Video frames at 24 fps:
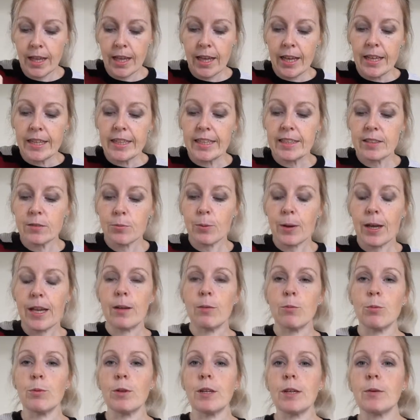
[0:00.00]
This
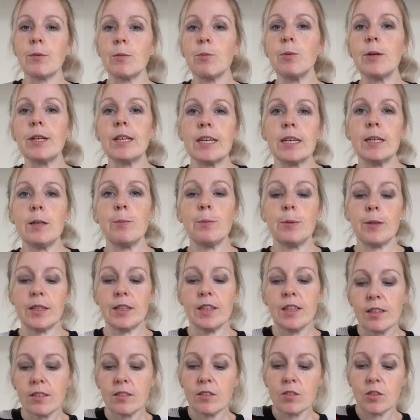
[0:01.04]
way we're keeping
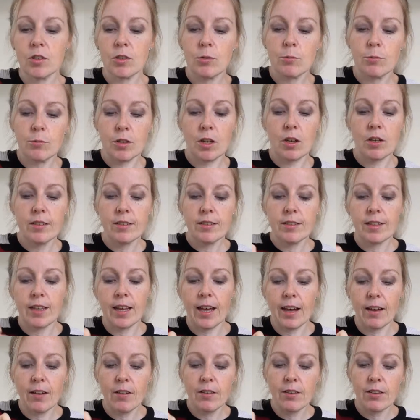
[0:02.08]
this soup nice and
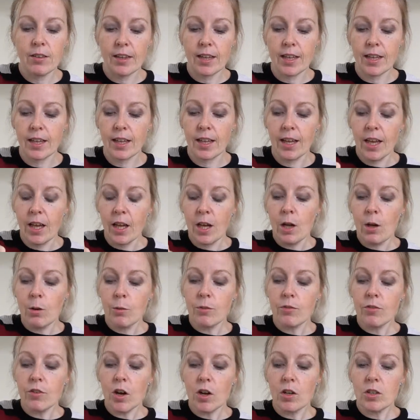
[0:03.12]
healthy.
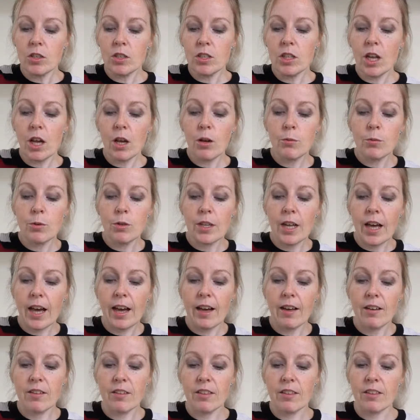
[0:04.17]
We've got no
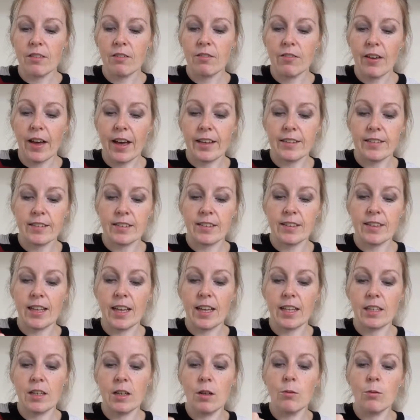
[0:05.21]
unhealthy fats in there,
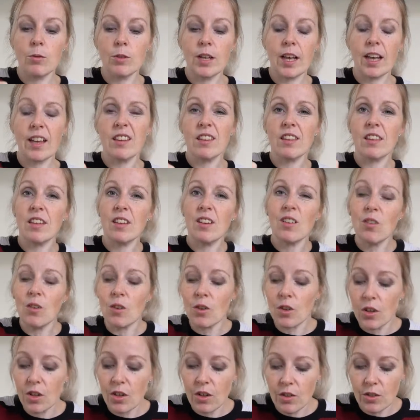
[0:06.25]
no unhealthy
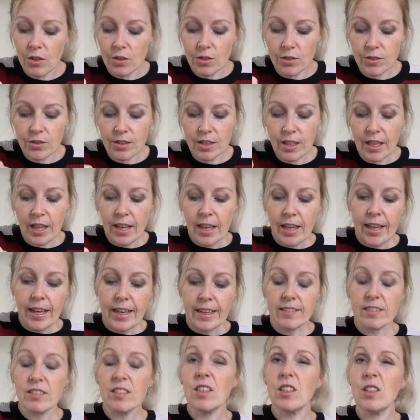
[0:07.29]
oils.
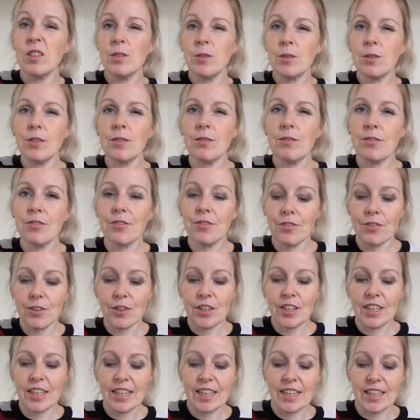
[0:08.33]
It's
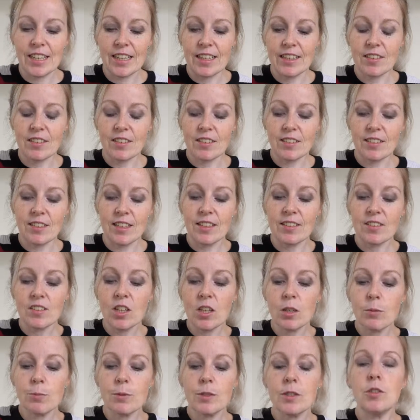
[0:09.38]
gluten-free, it's
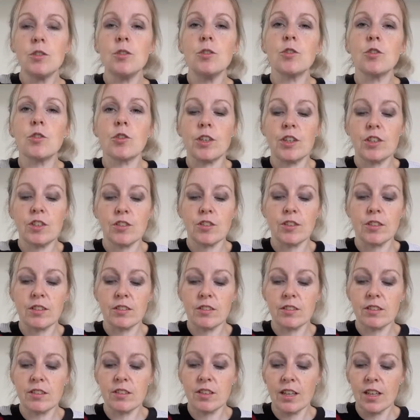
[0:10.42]
going to be
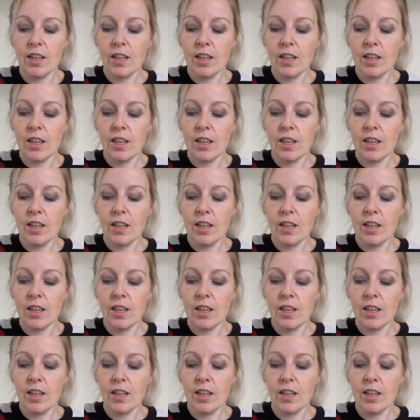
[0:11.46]
nutritious,